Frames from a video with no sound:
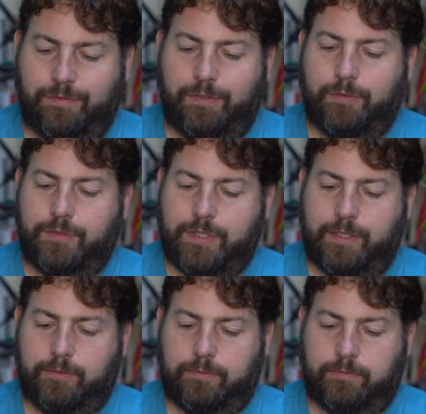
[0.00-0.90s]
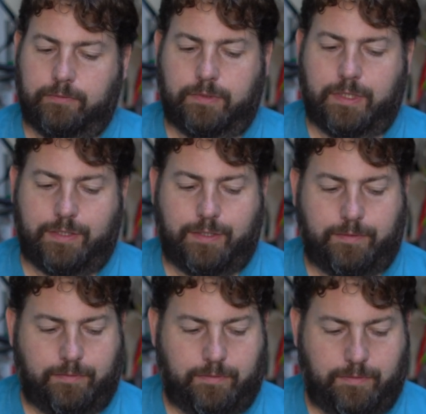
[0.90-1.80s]
folds out, has a
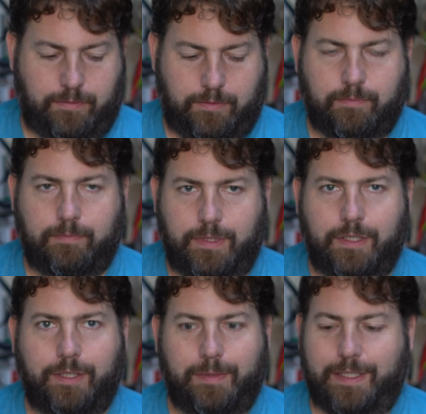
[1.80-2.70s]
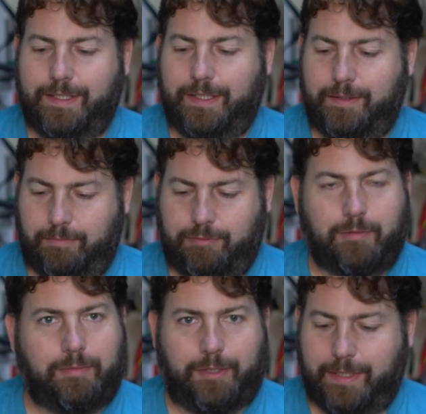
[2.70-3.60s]
admittedly
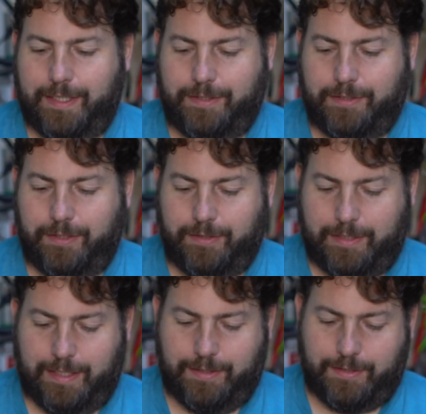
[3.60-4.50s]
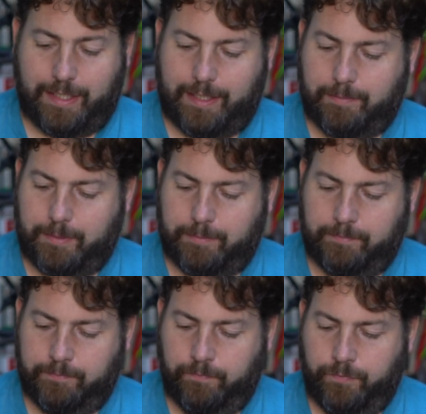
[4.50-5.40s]
probably quite easy to lose lens cap.
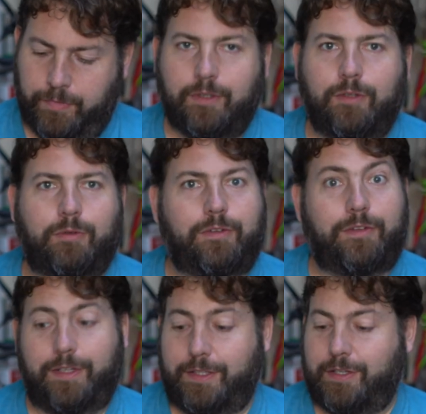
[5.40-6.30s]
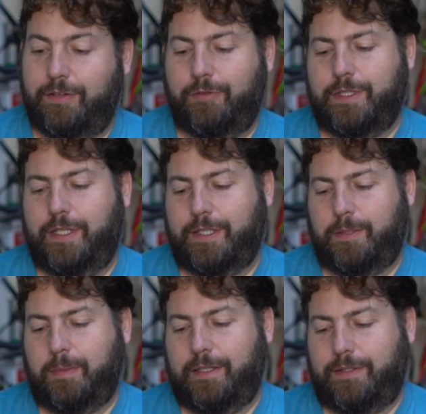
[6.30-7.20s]
One of the things I've always liked
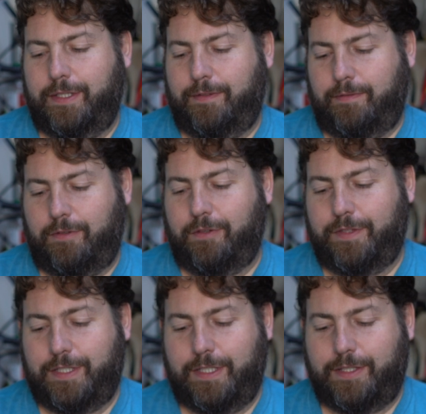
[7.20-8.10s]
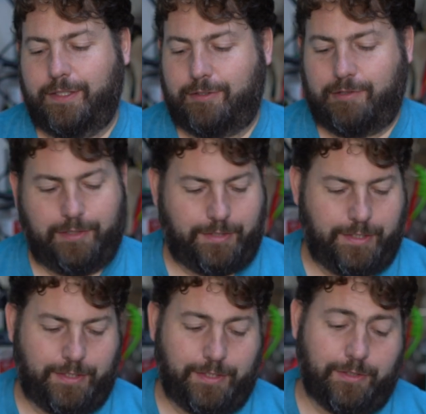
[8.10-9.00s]
about it, obviously still true
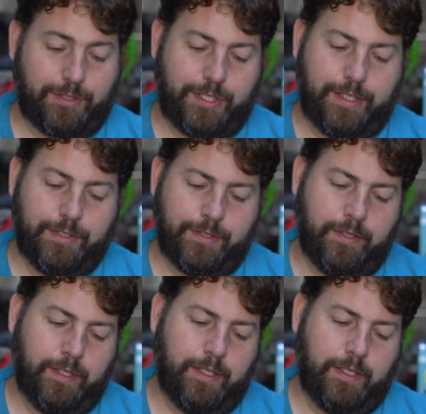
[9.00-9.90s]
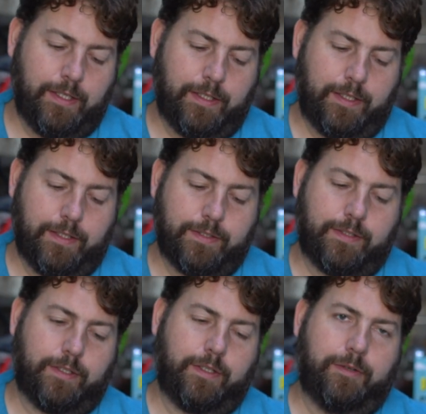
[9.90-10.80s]
since it's not changed, is
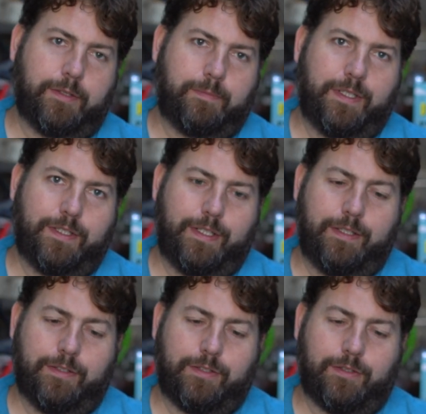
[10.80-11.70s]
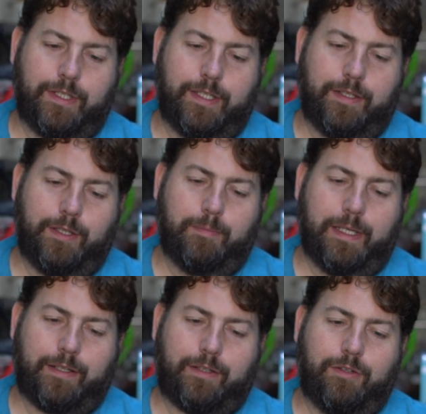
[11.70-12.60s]
the USB-C socket in the
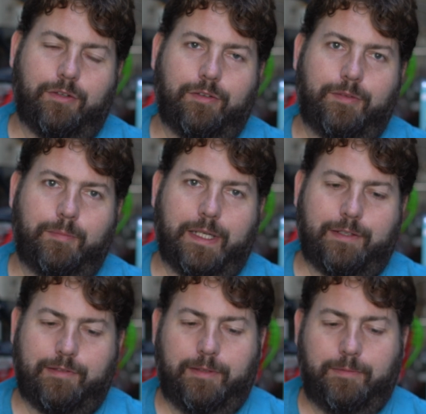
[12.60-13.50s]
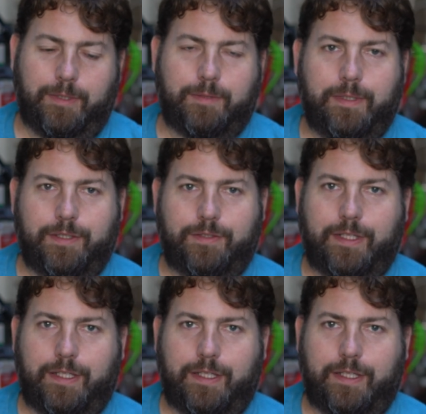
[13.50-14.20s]
back of the battery, which means they